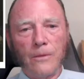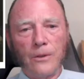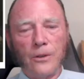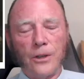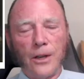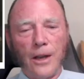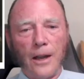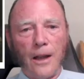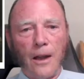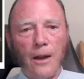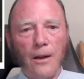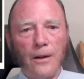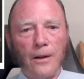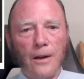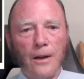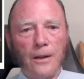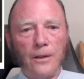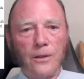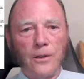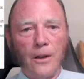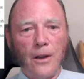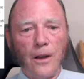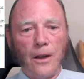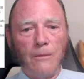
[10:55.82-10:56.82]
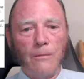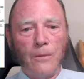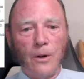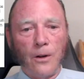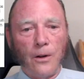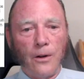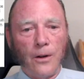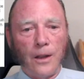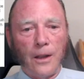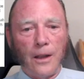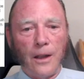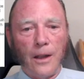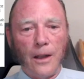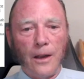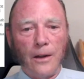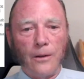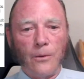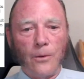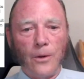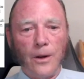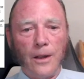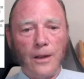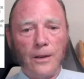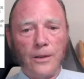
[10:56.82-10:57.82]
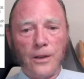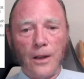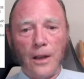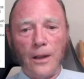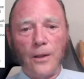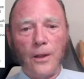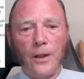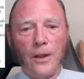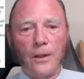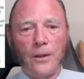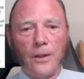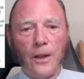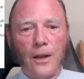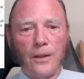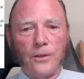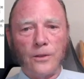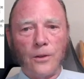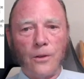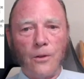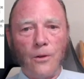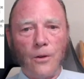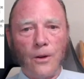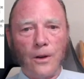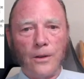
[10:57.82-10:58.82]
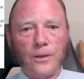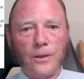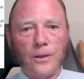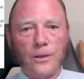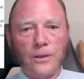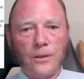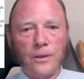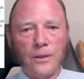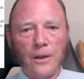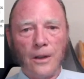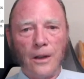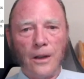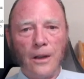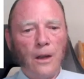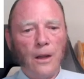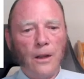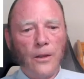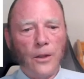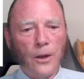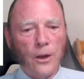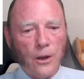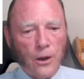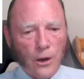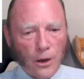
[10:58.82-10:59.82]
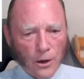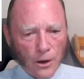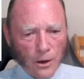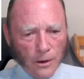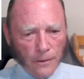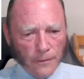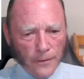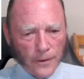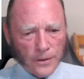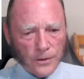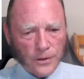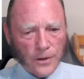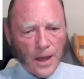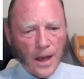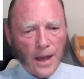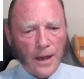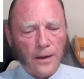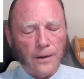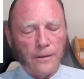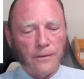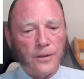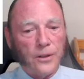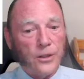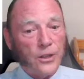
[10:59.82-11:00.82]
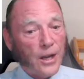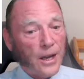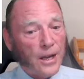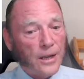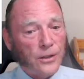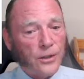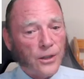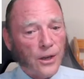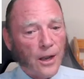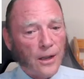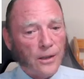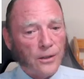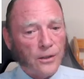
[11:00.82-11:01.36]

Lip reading: Check out anytime Hurricane Ridge. I think that's gorgeous. The curve is that of J.J.